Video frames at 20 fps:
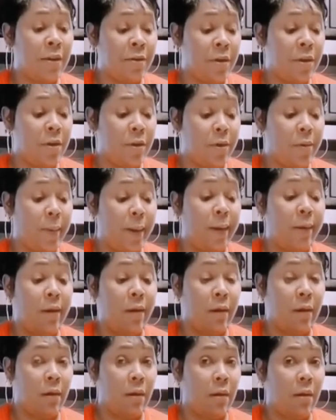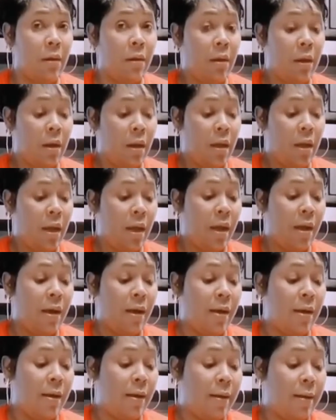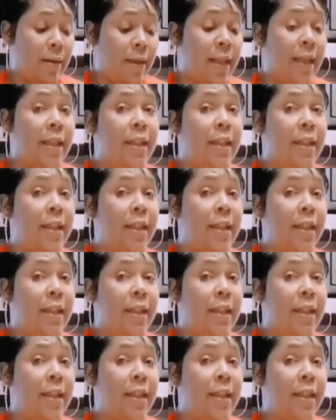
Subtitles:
about her. And if